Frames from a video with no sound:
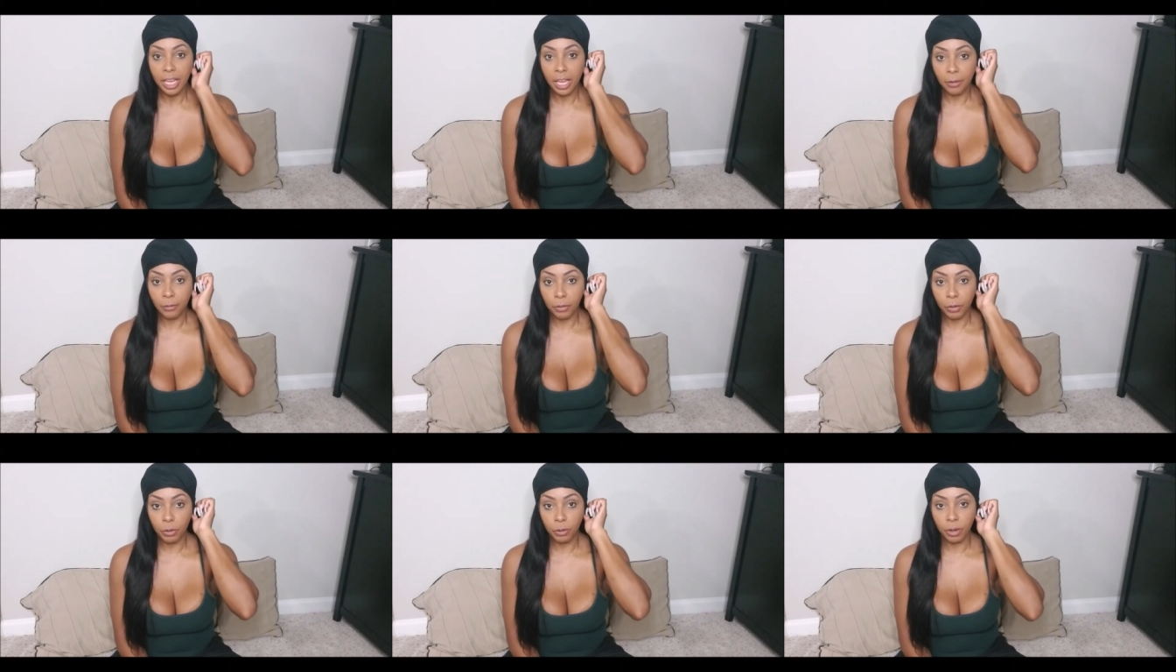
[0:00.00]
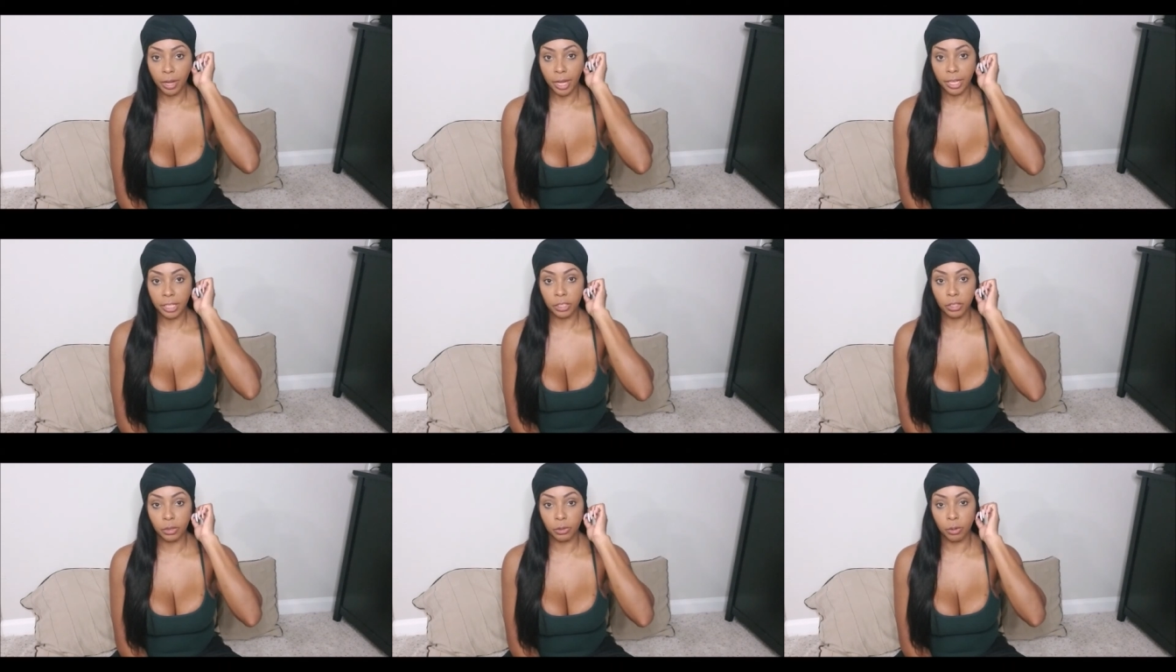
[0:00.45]
if you
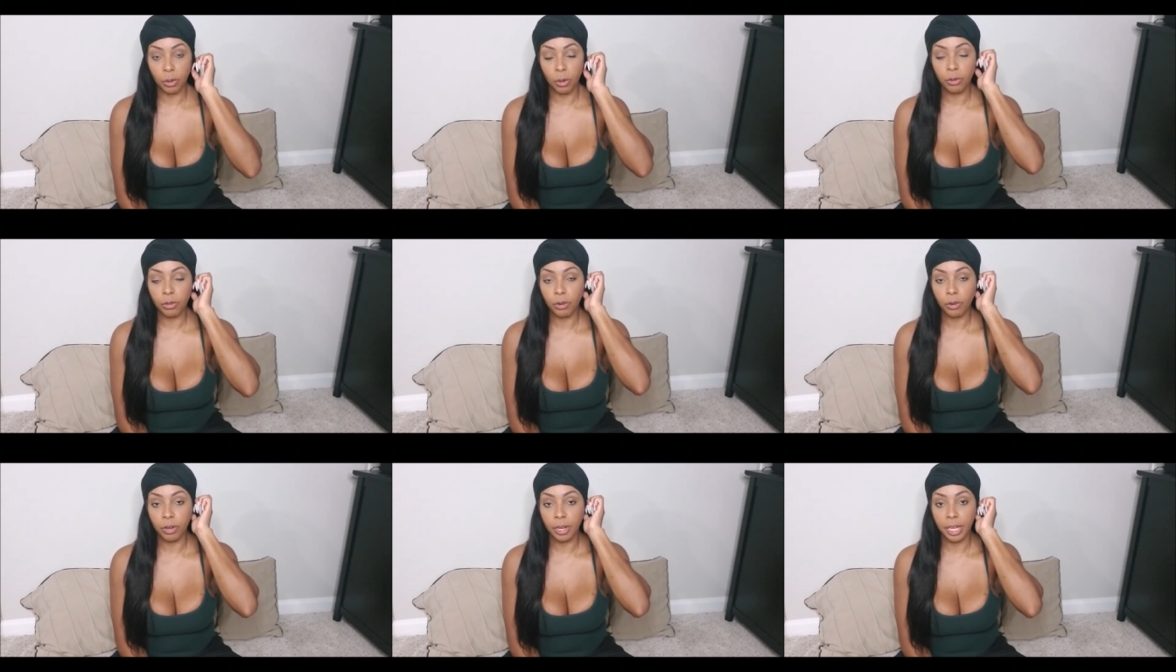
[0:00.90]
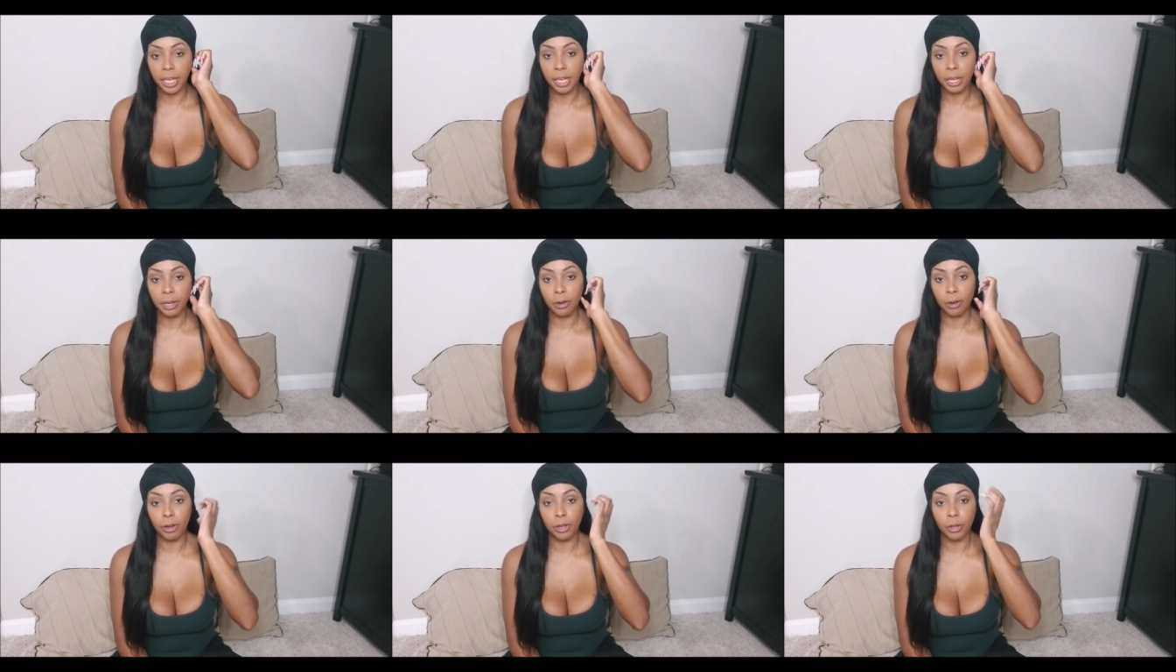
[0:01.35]
like stroke their
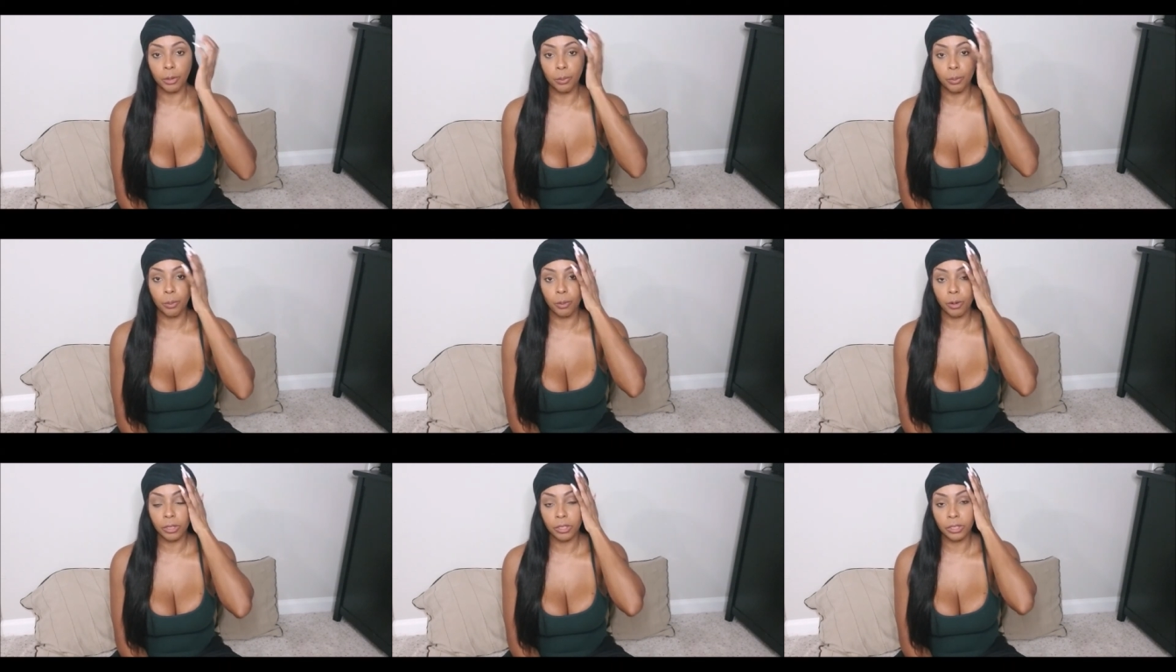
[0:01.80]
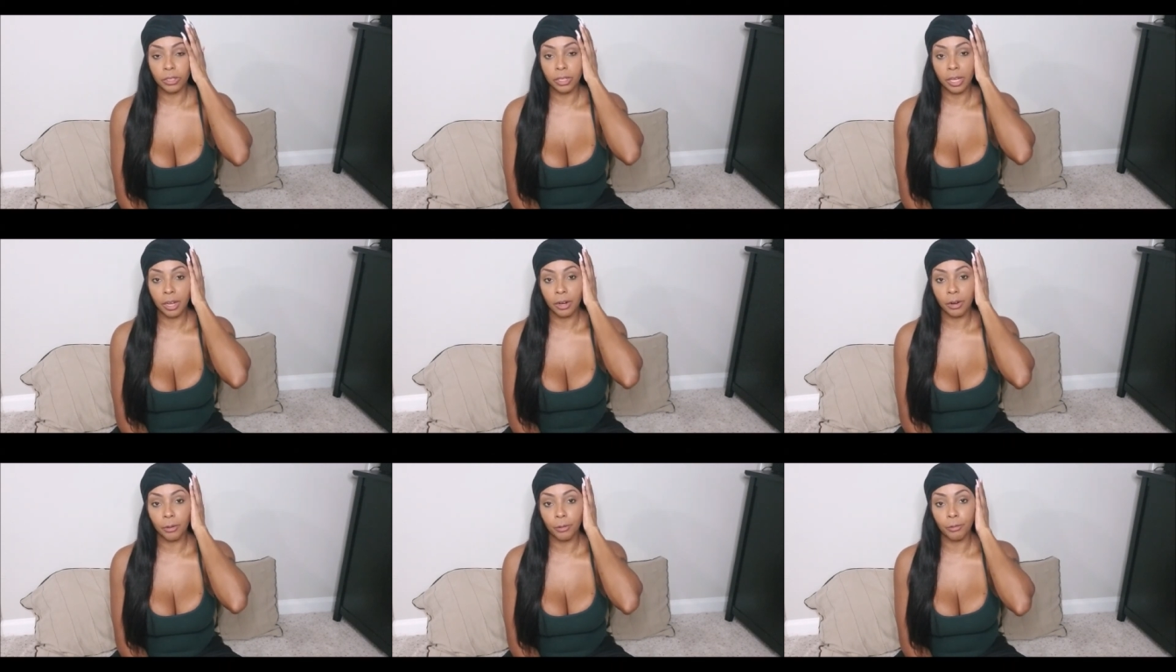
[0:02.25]
ear or you brush the
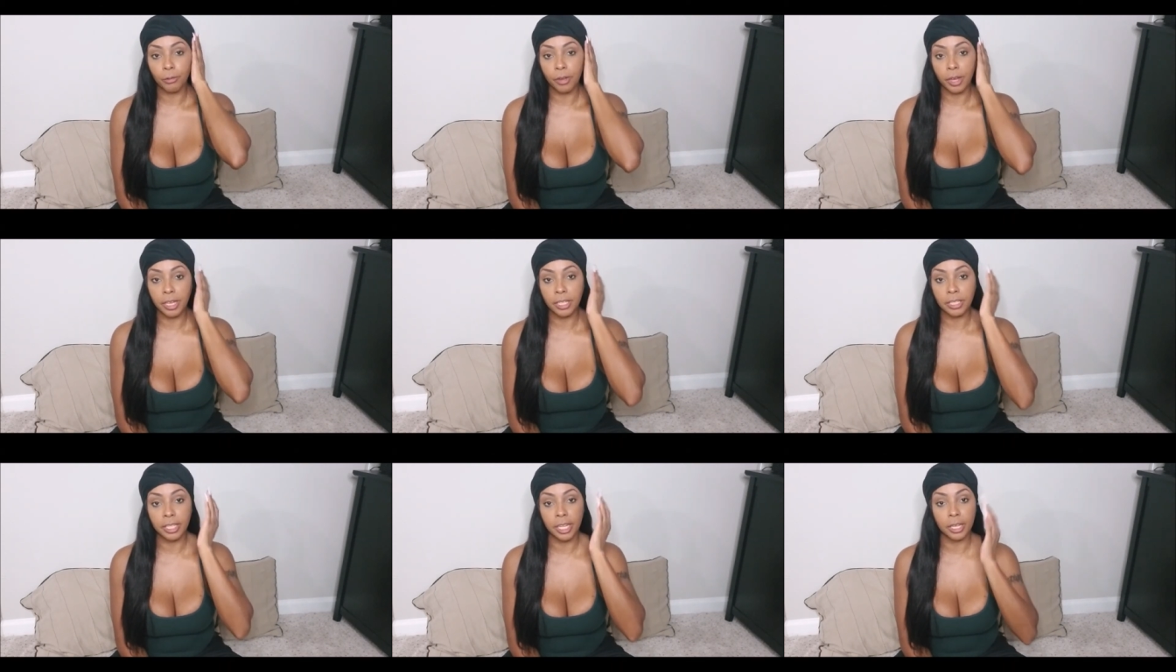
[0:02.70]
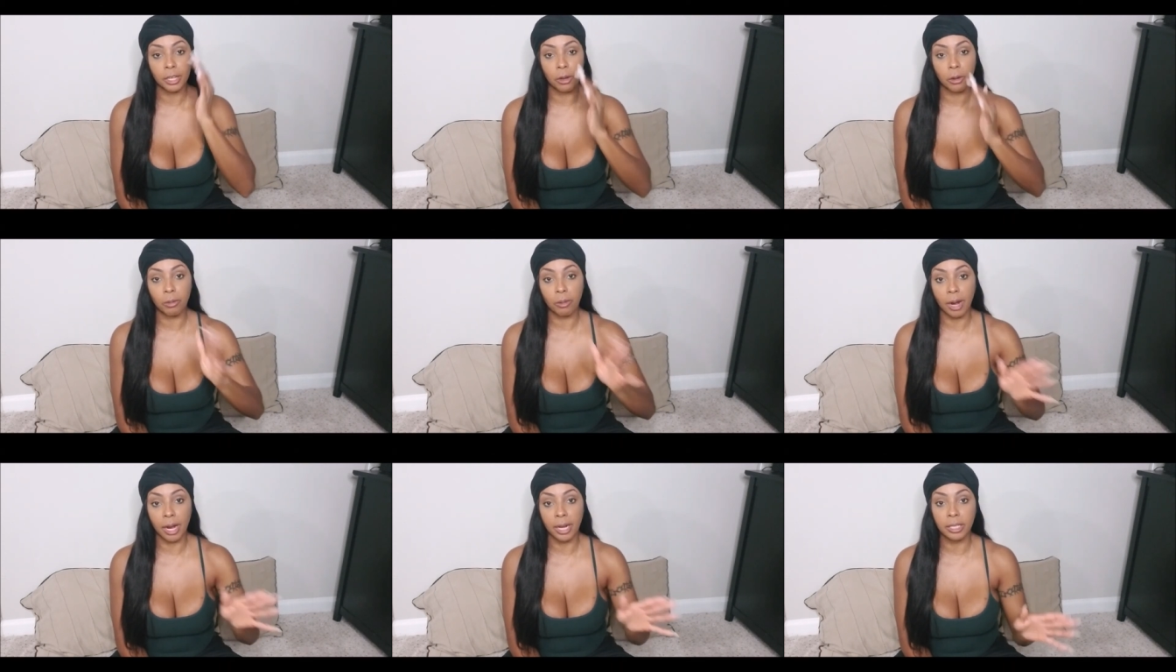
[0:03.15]
side of their face, they
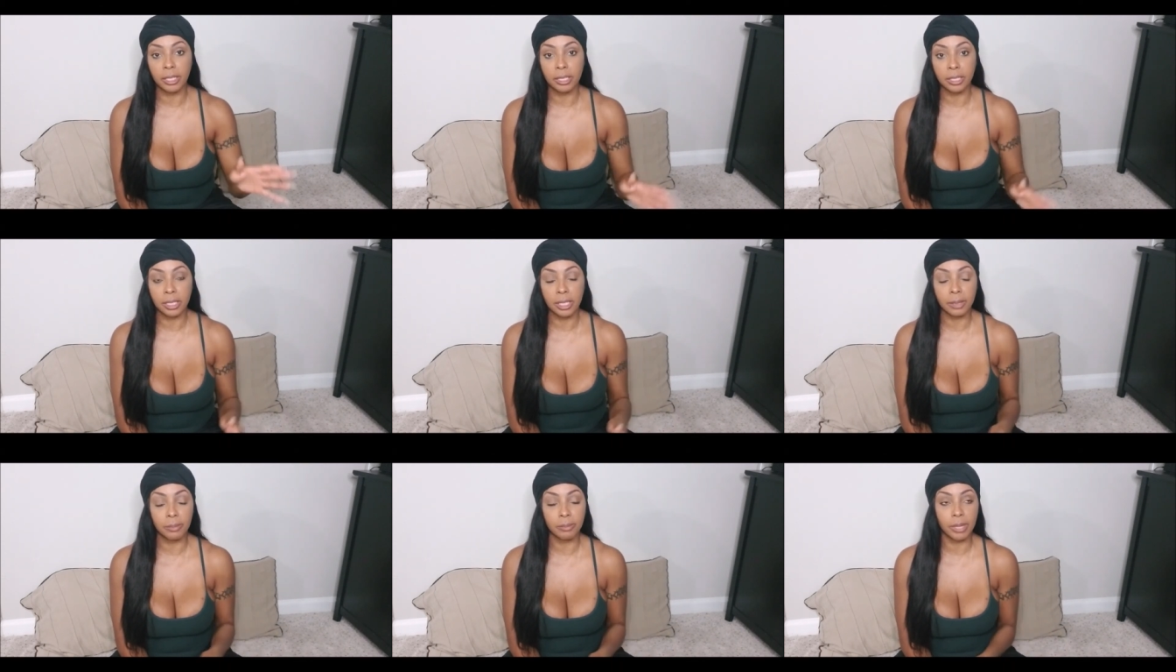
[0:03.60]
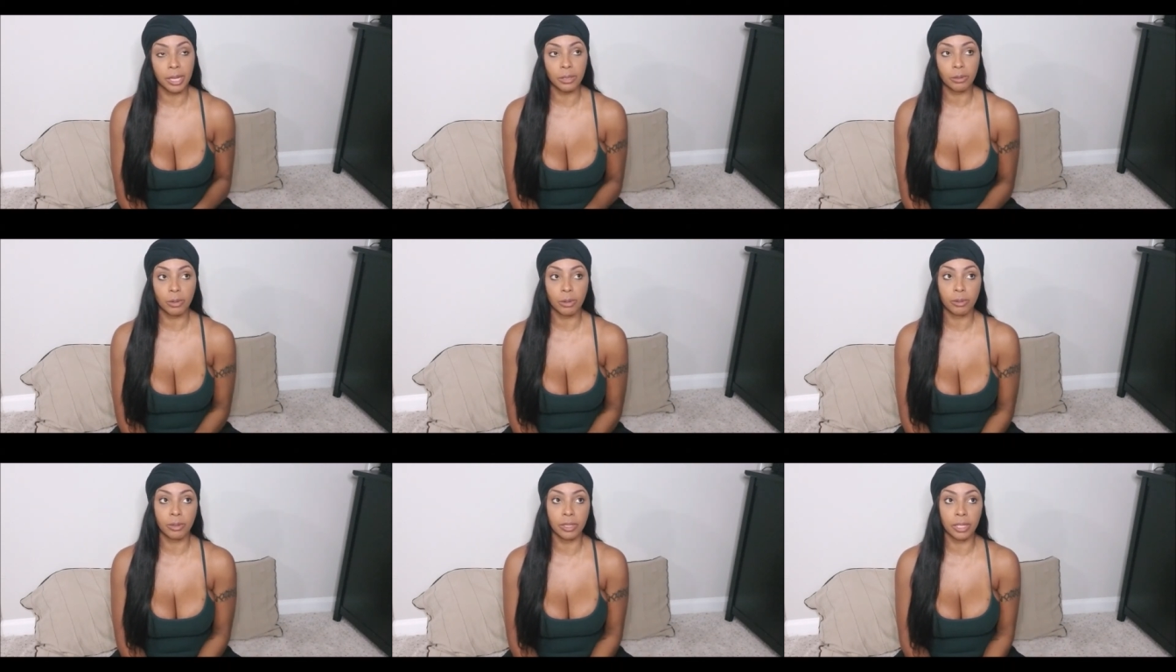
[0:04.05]
go right to sleep.
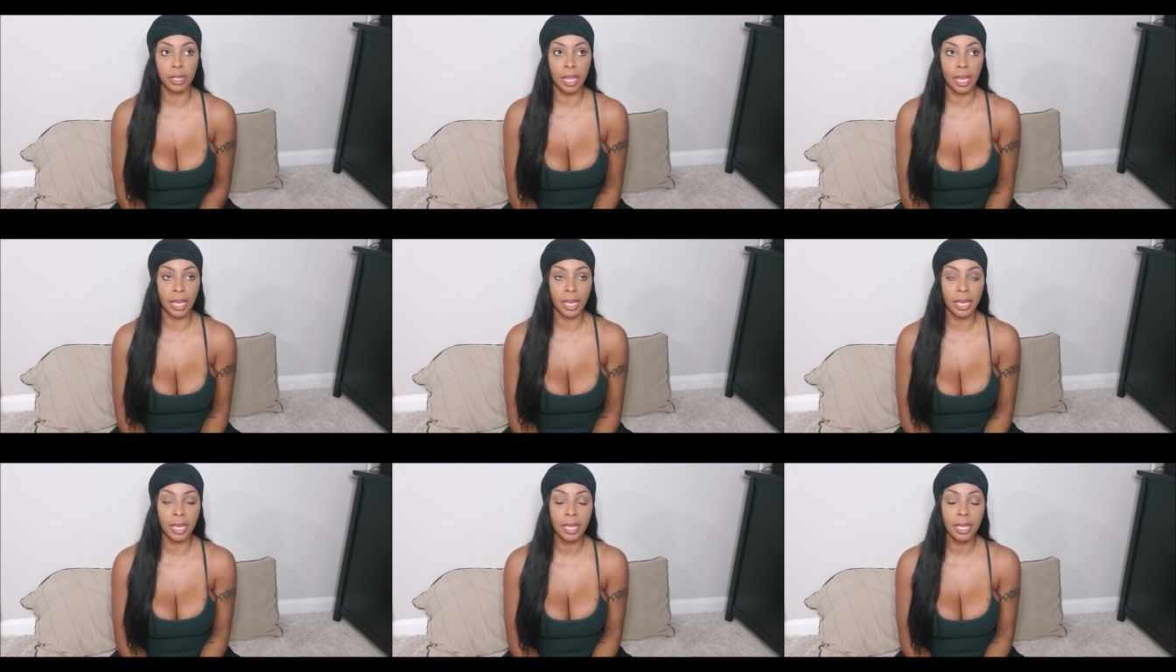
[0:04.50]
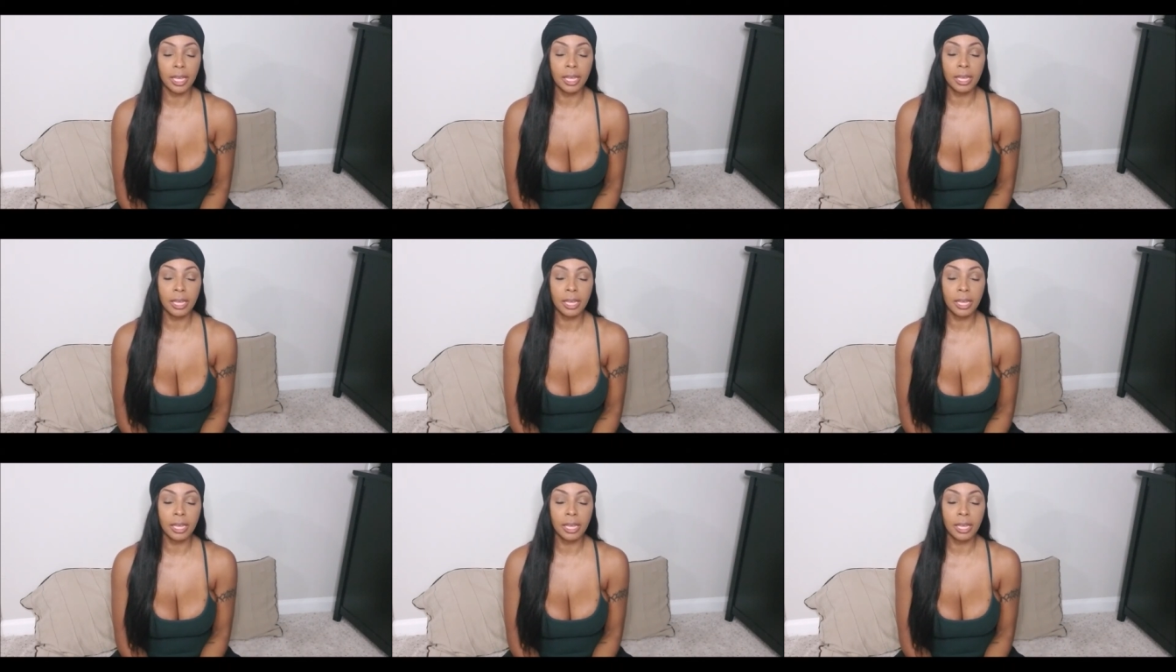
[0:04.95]
That's what it was like.